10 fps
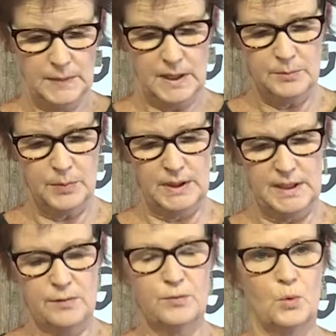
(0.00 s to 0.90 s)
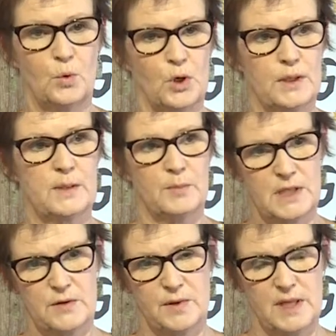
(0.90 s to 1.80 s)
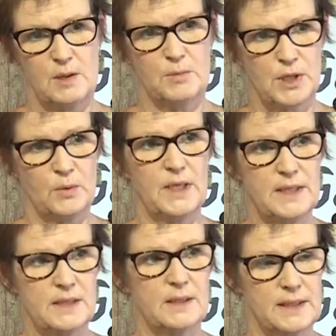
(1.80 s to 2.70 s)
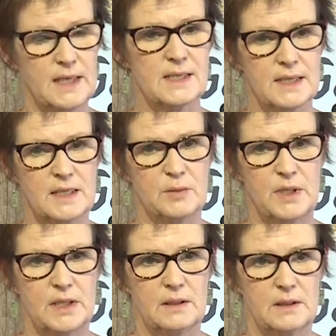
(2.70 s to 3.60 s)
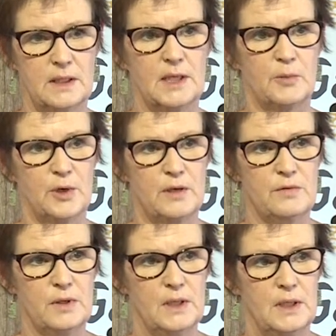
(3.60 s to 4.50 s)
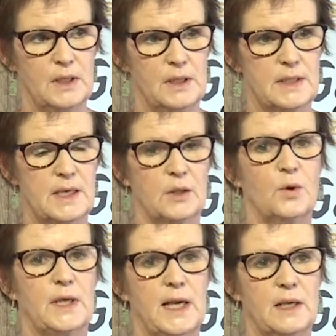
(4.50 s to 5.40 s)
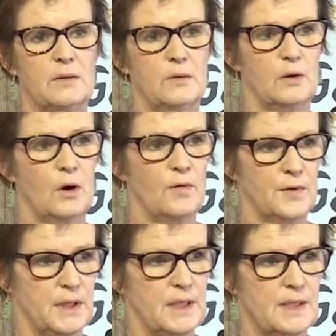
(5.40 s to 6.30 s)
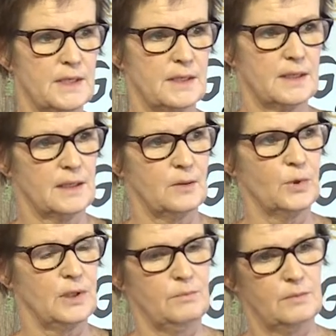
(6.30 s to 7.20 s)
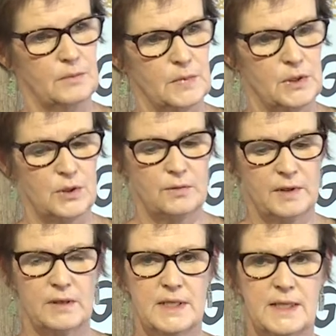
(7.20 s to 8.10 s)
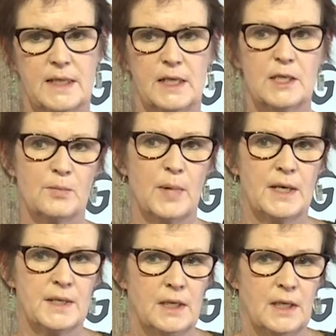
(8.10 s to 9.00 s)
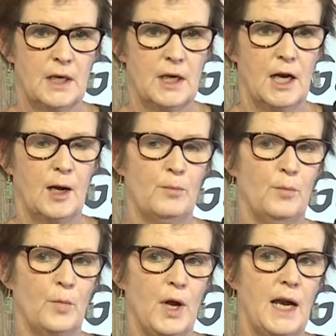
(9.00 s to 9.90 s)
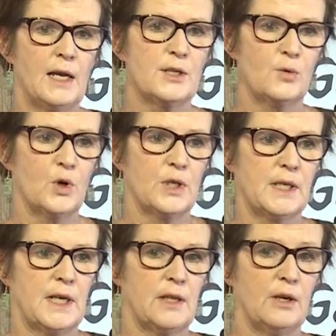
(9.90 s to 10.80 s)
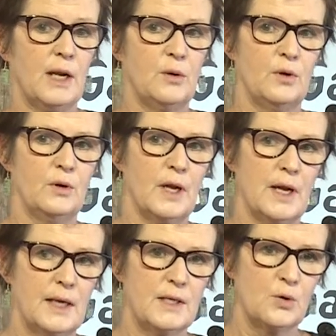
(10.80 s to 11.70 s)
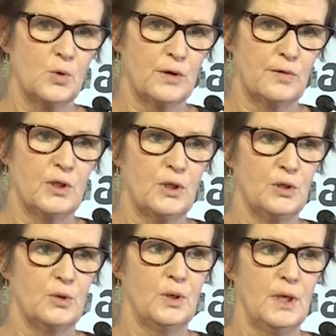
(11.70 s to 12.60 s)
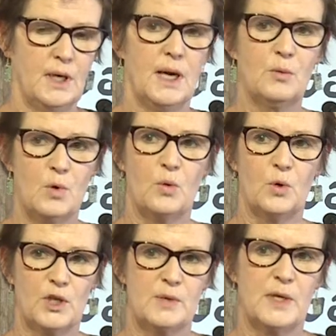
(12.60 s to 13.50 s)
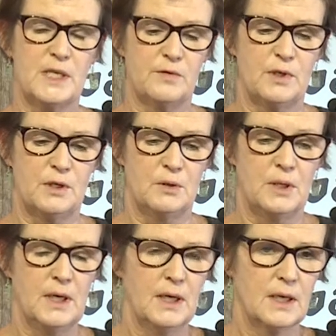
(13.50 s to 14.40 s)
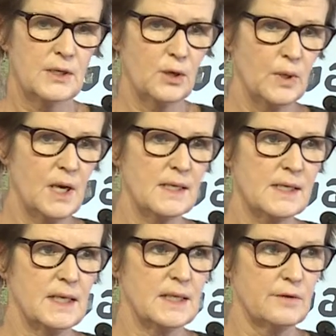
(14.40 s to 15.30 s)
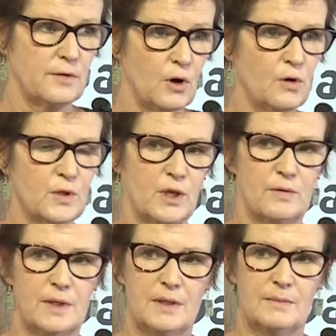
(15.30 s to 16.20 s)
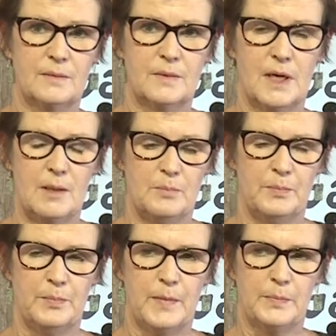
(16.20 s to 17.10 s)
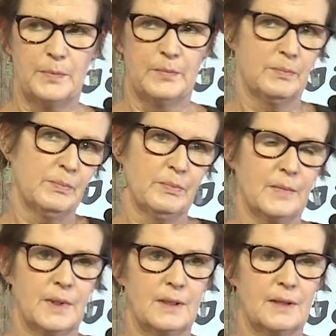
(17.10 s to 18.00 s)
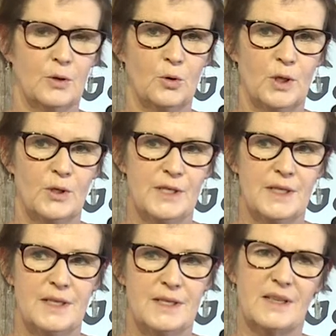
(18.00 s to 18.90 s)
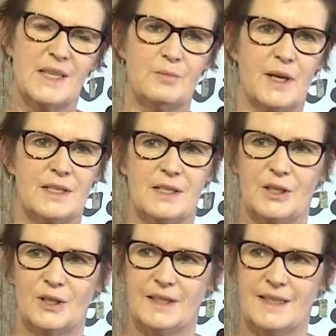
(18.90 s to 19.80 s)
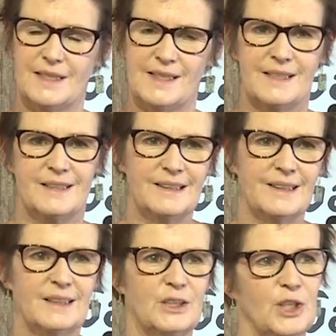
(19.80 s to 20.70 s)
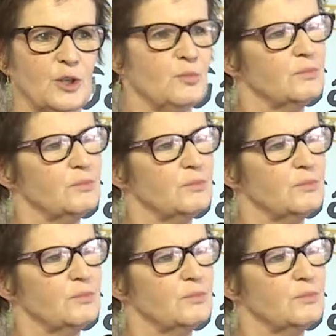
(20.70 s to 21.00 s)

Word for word: and believe works best for them. So it is. It does need to be collaborative. It's like we can offer this and we can do various things, but um, how does it work together and how does it work for you and what works best for you? And so when I say it's evolved over um, the, all those years, I think back to the early days and, you know,